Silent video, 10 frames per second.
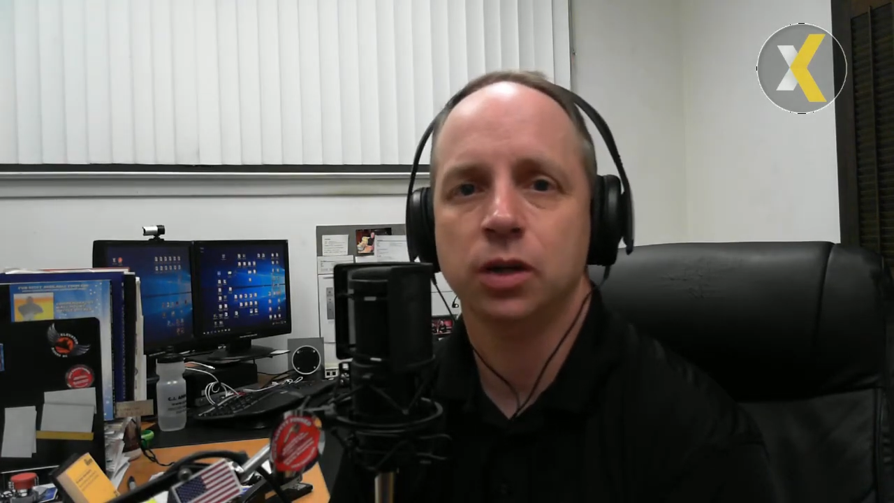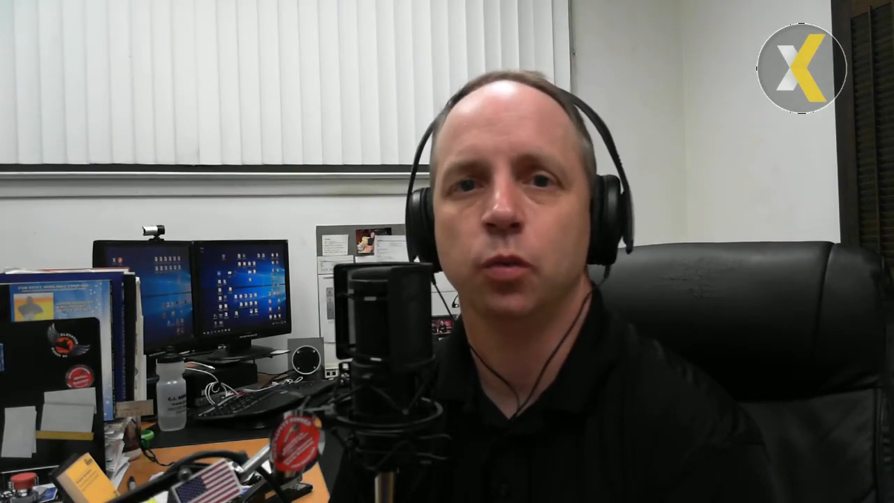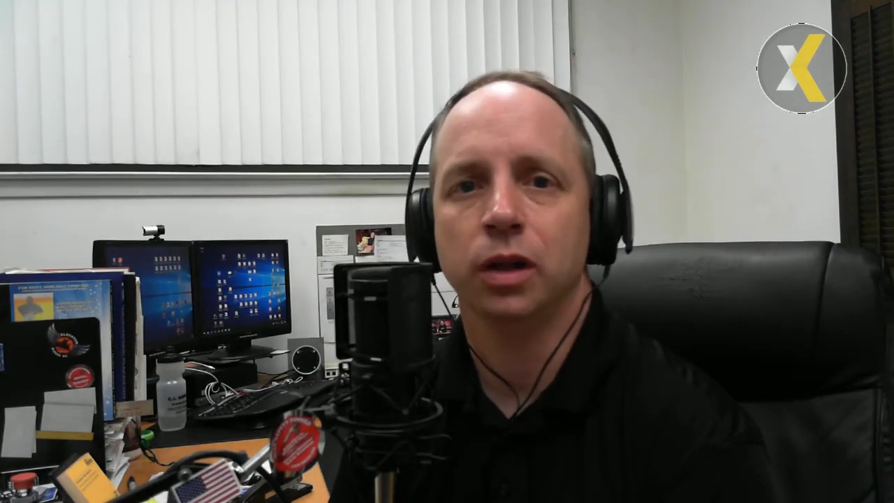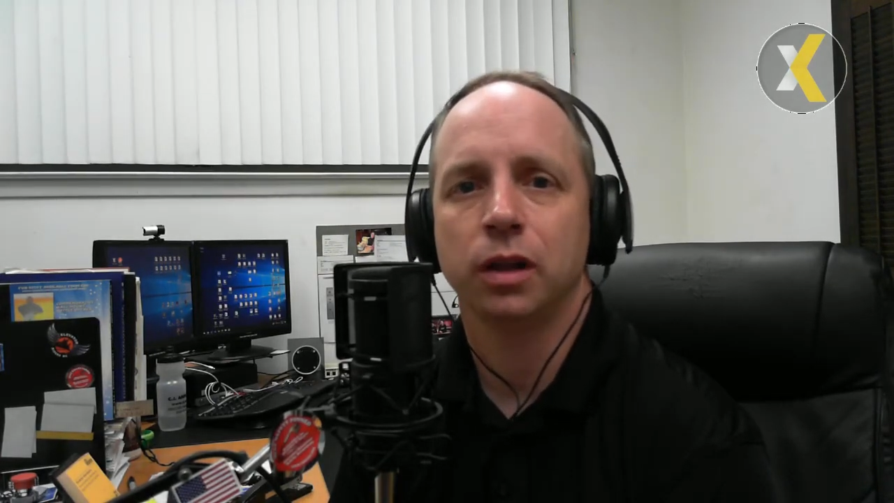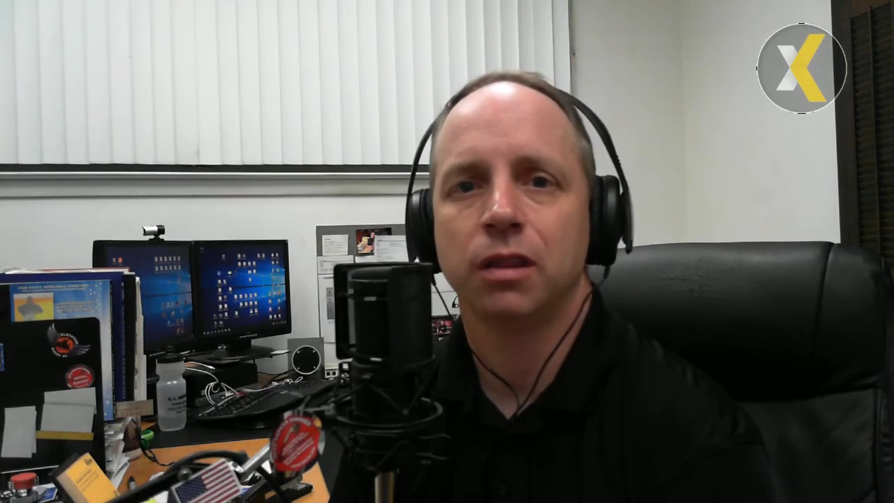
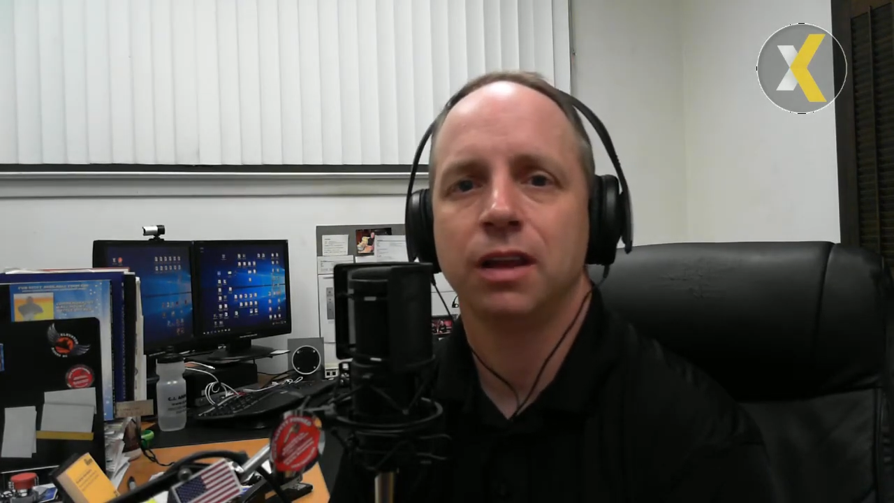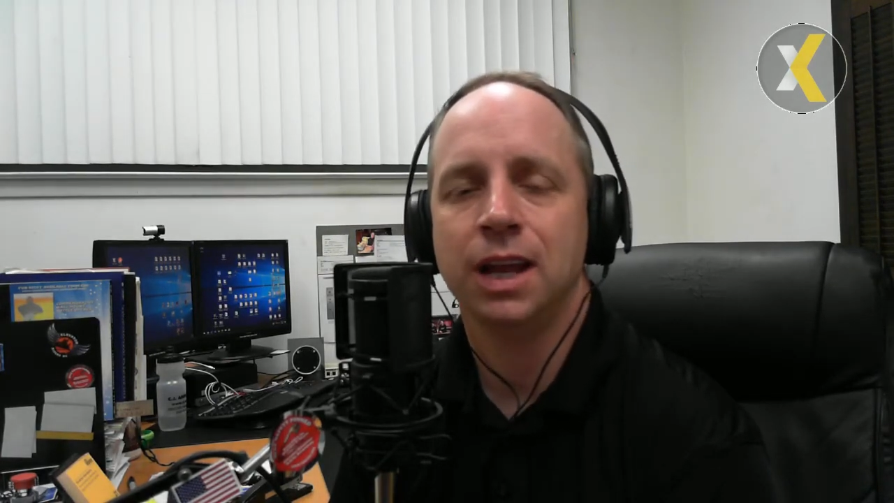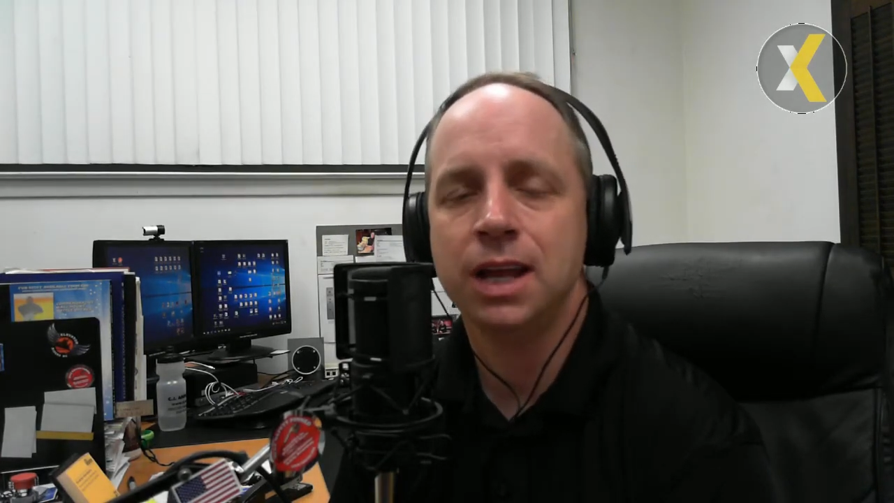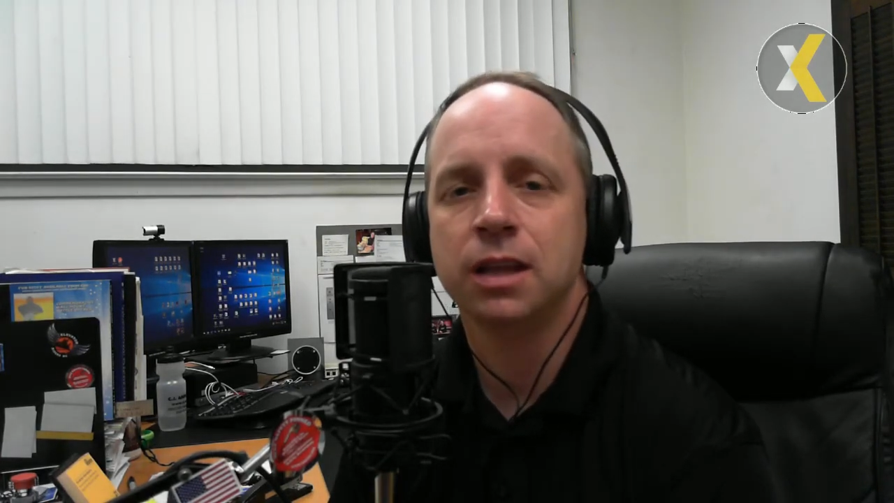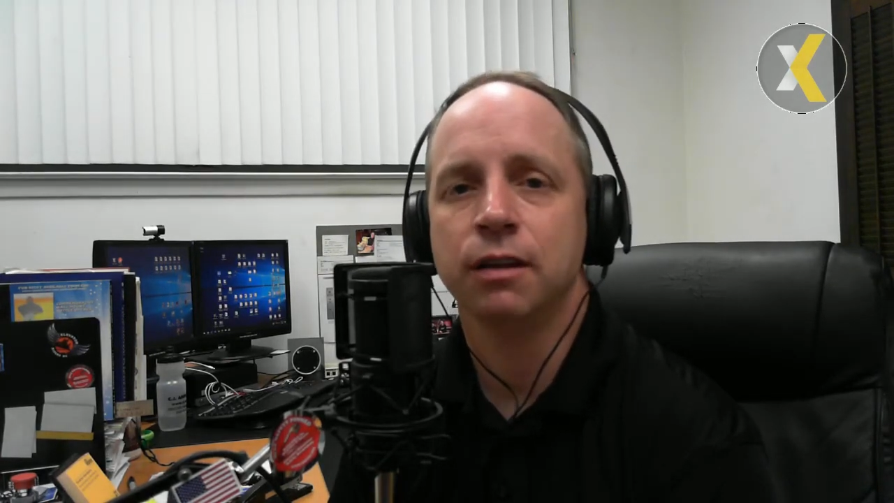with
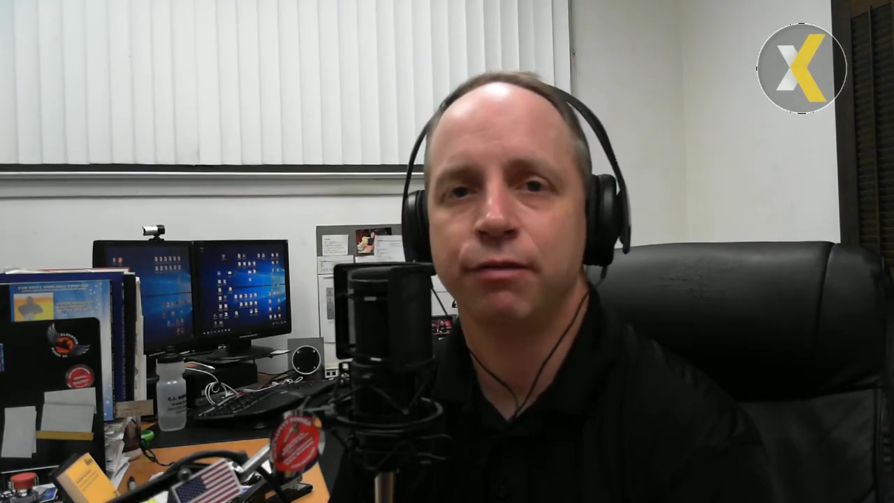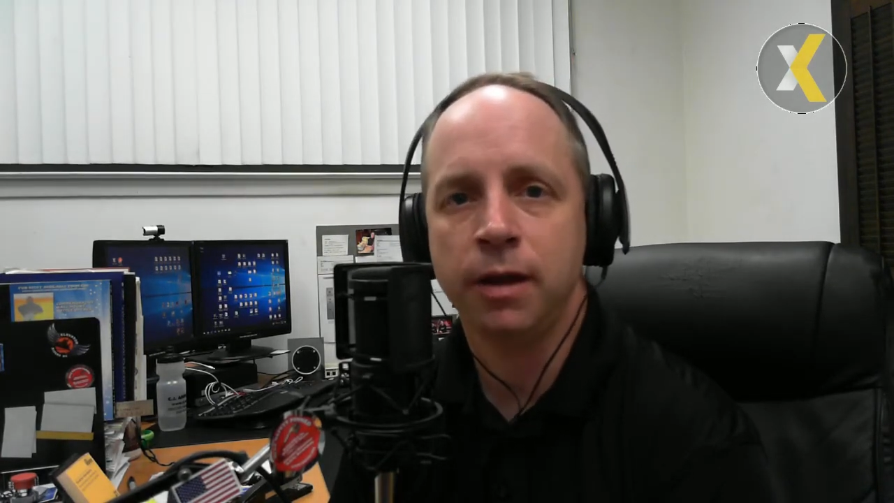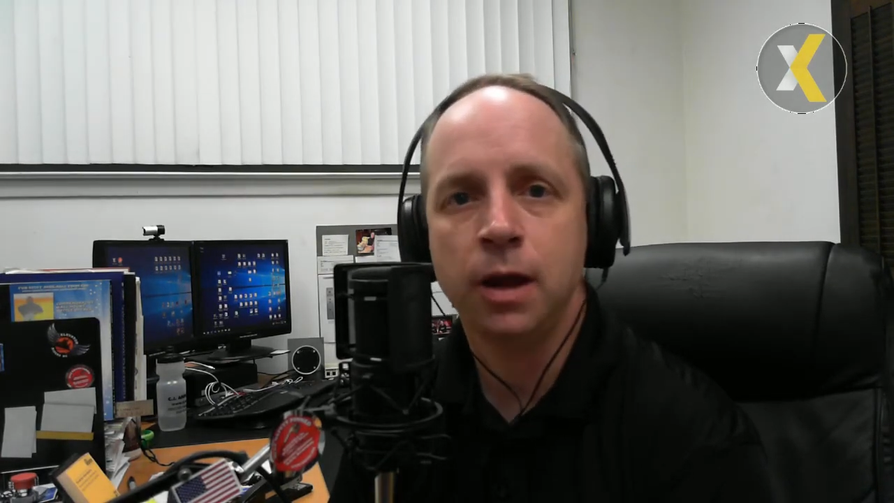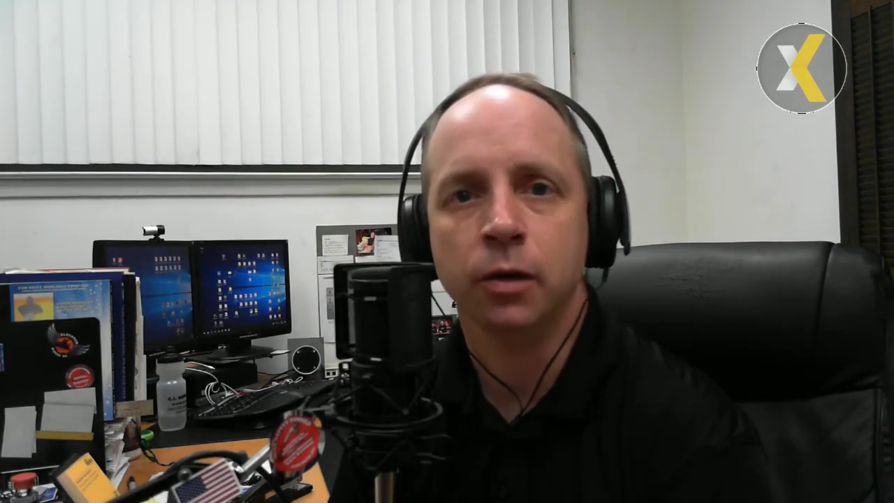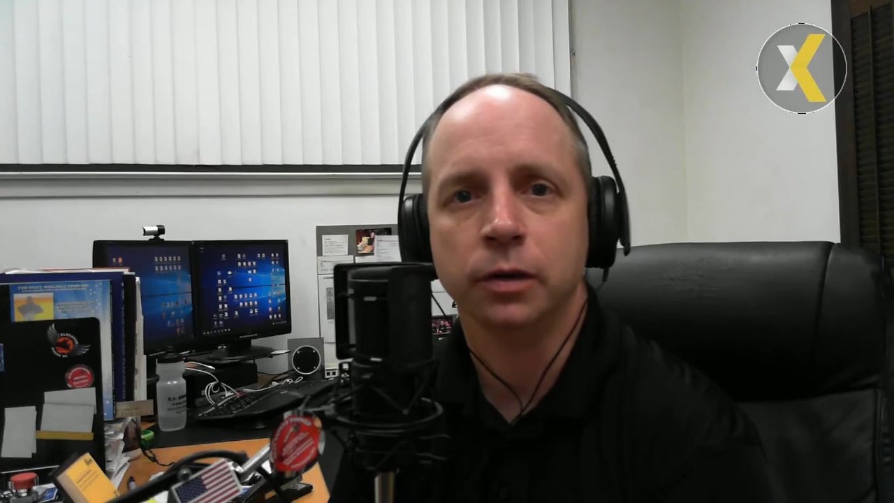in the
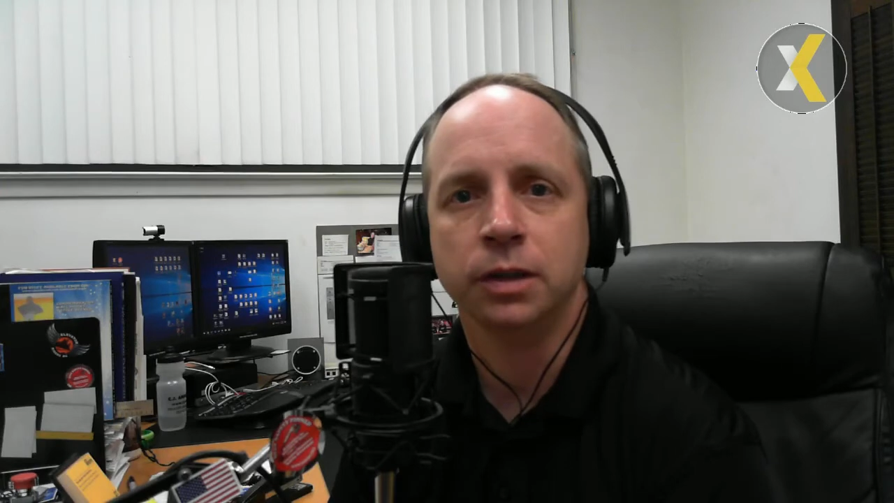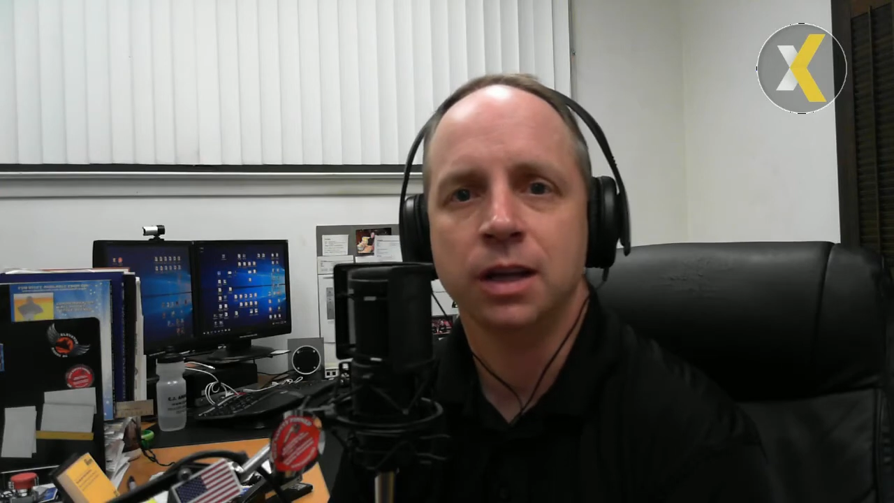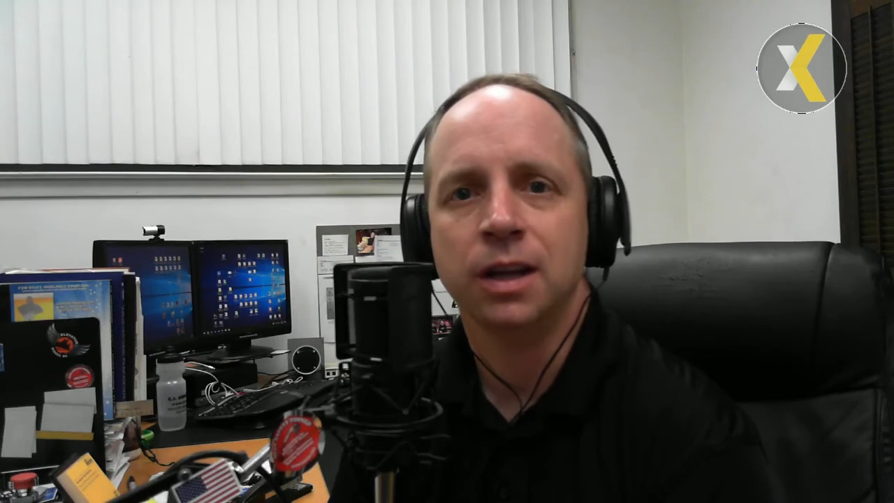field.